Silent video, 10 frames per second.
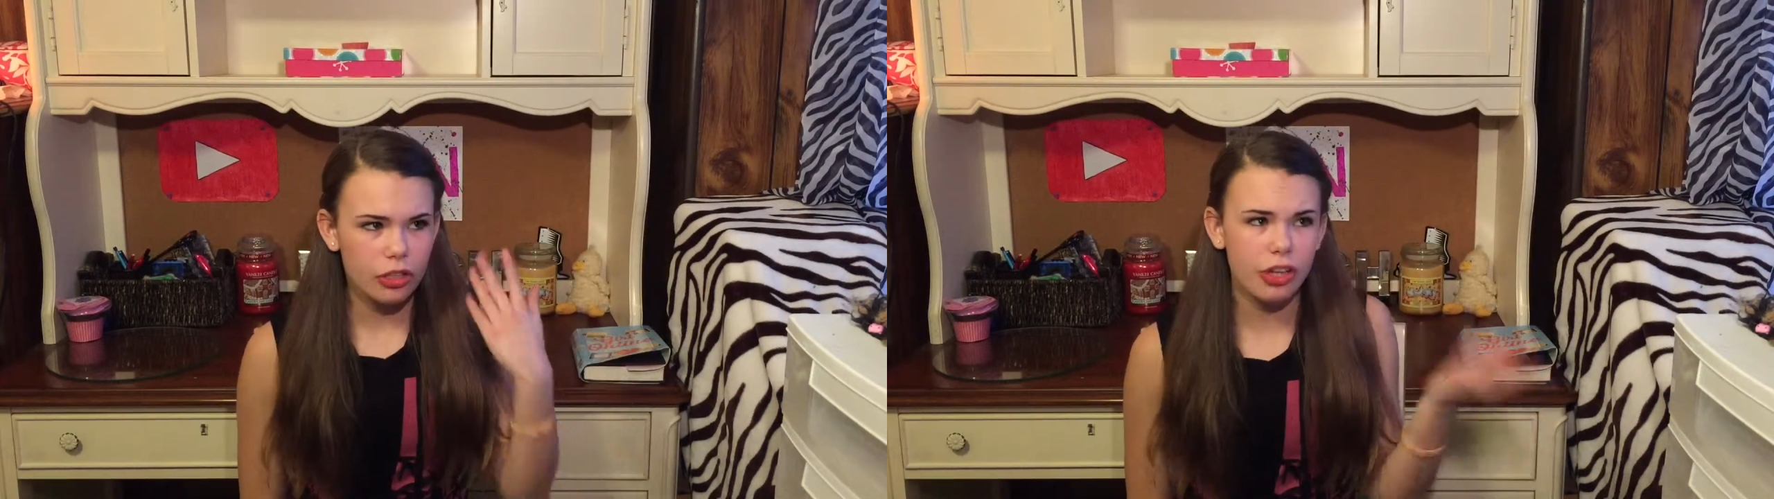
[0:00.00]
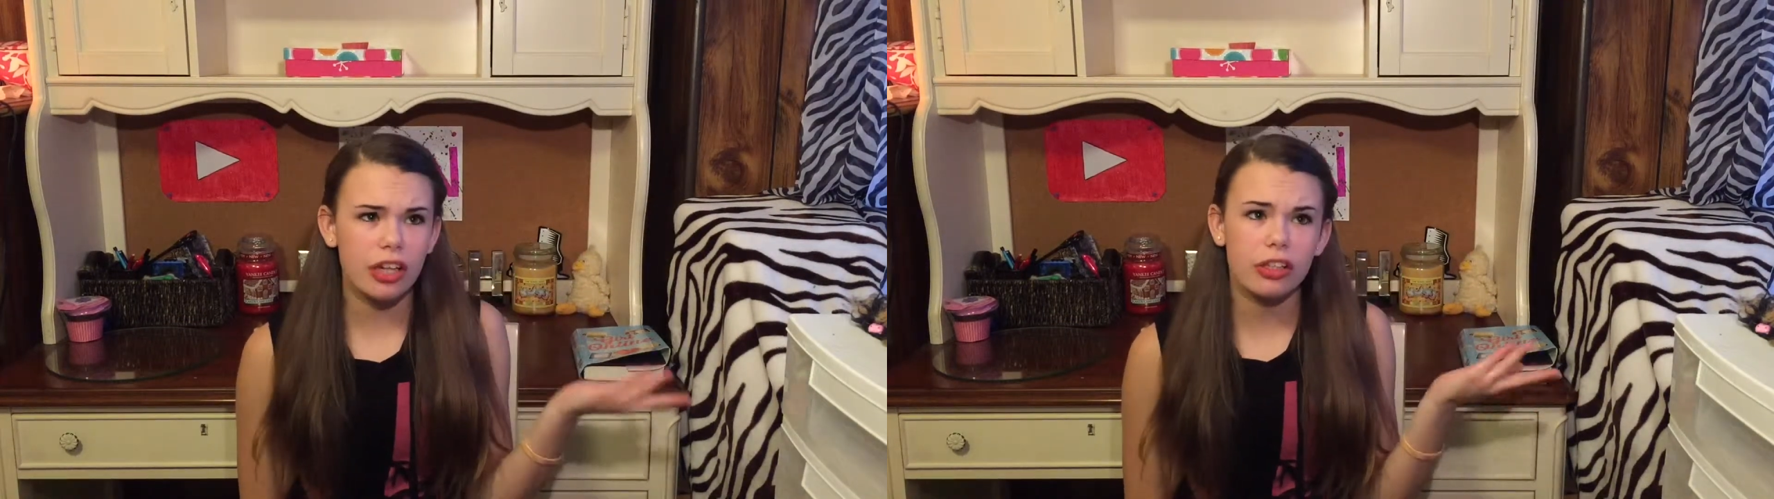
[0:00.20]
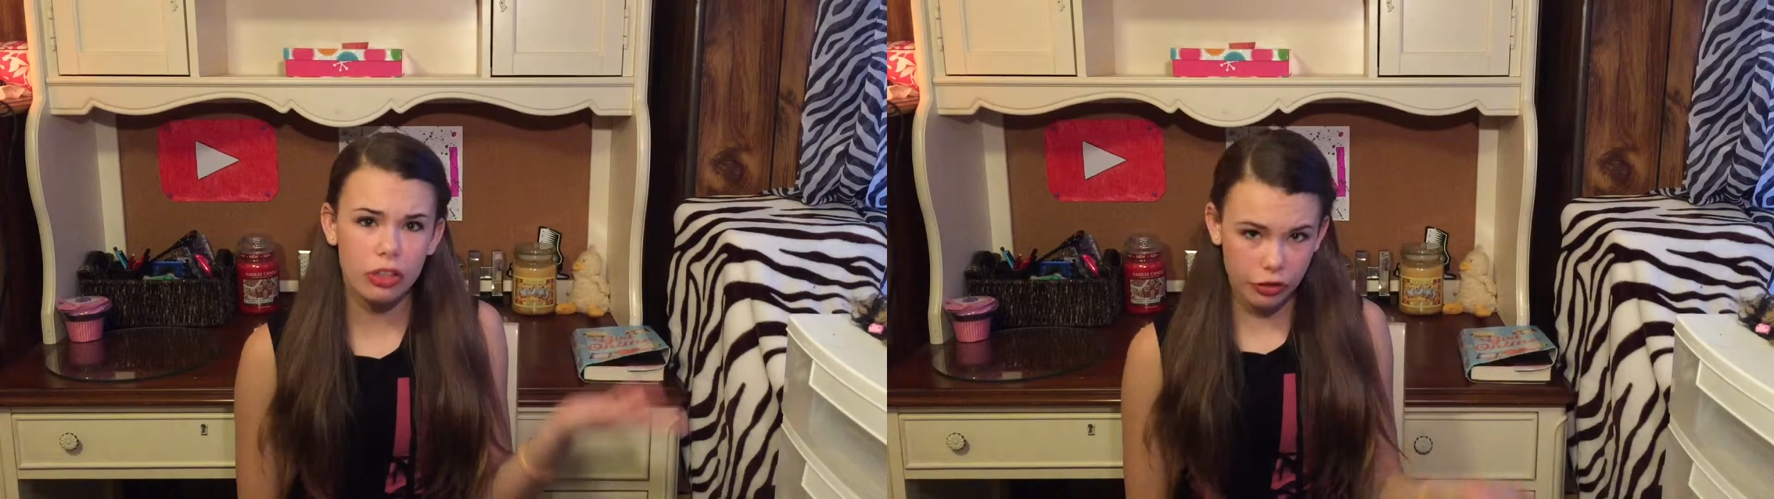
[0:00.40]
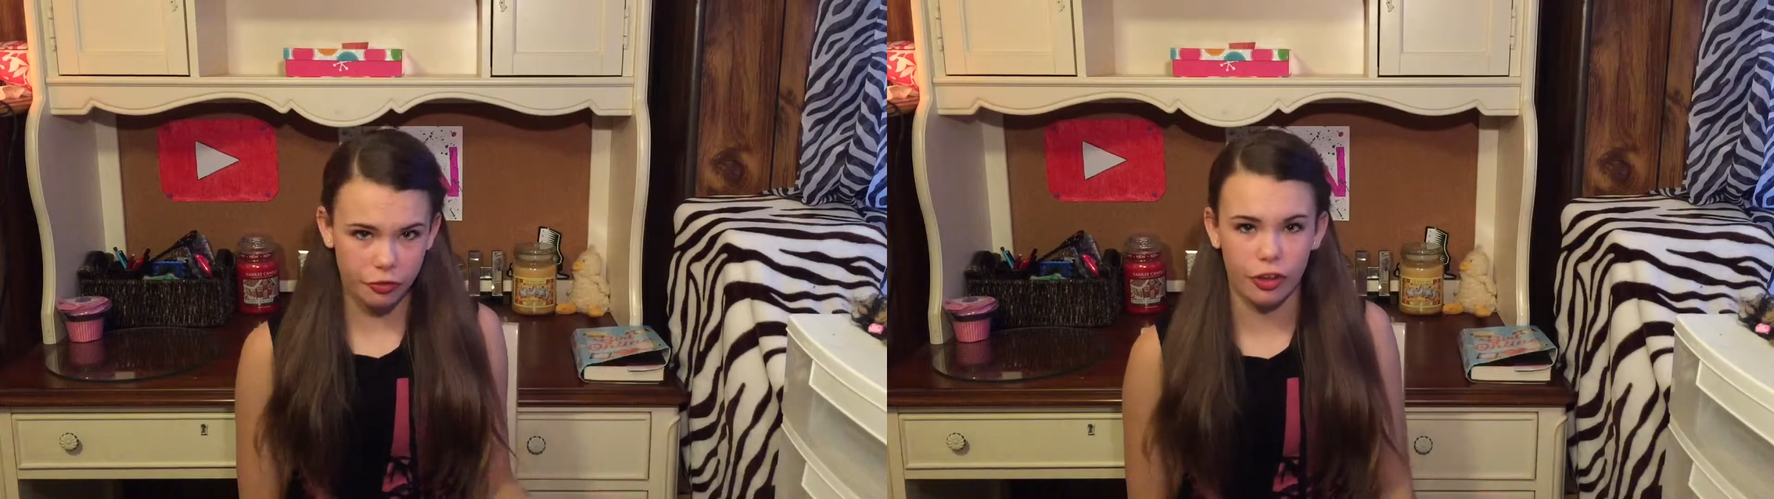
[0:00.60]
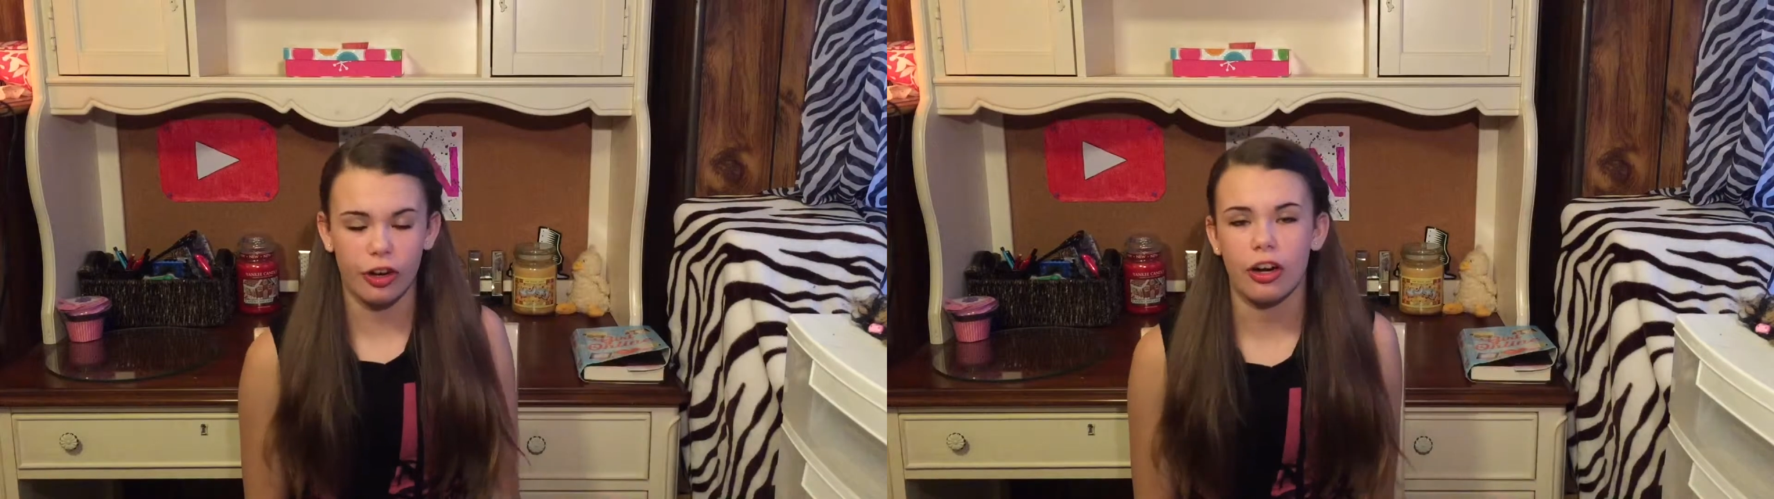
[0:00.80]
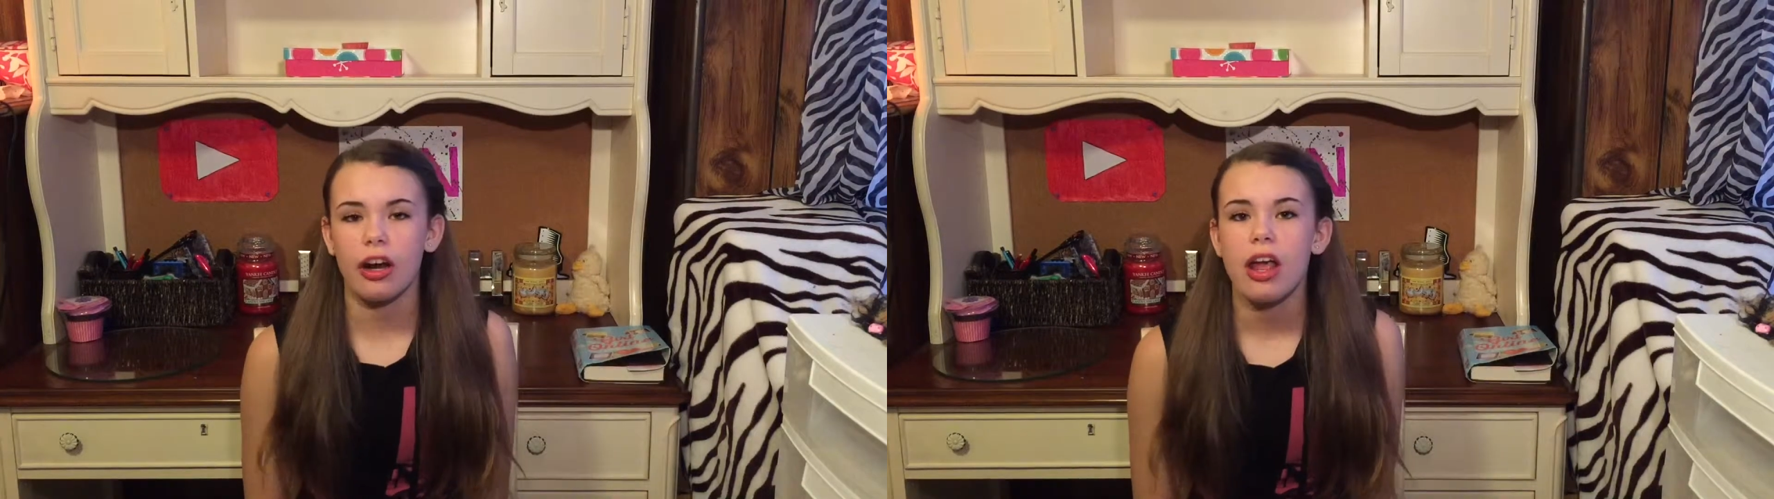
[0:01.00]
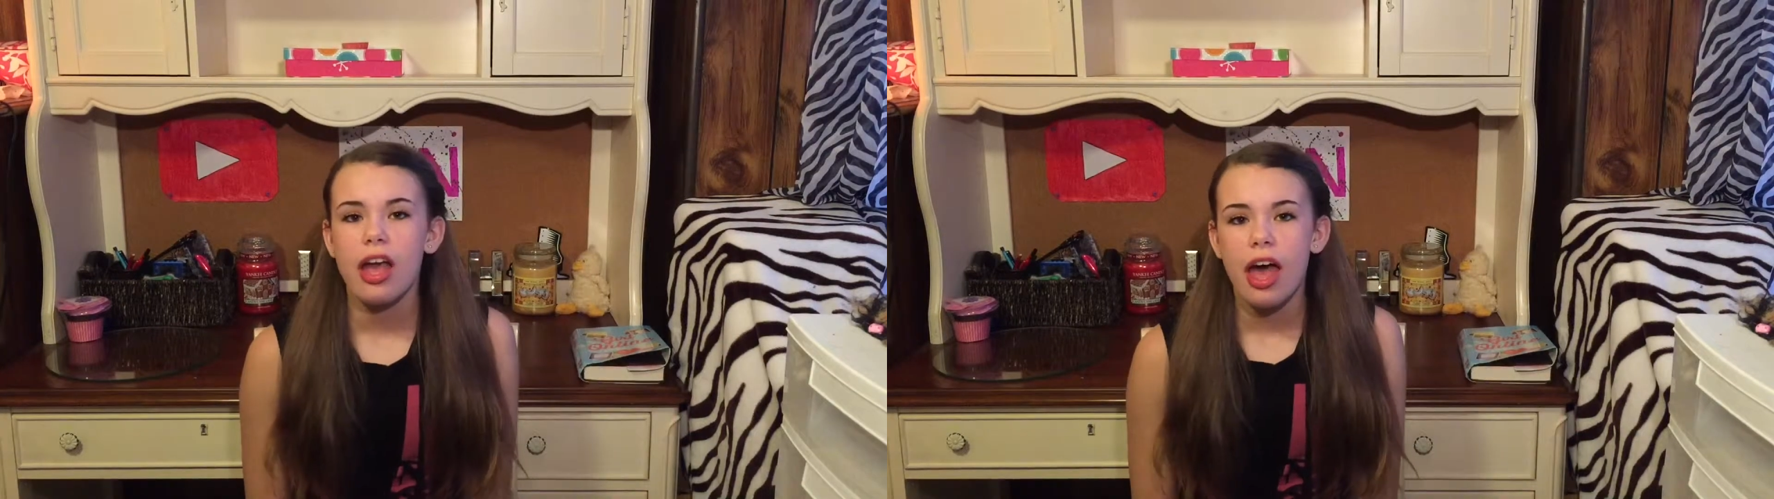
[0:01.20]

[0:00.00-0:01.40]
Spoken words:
tried to look for her,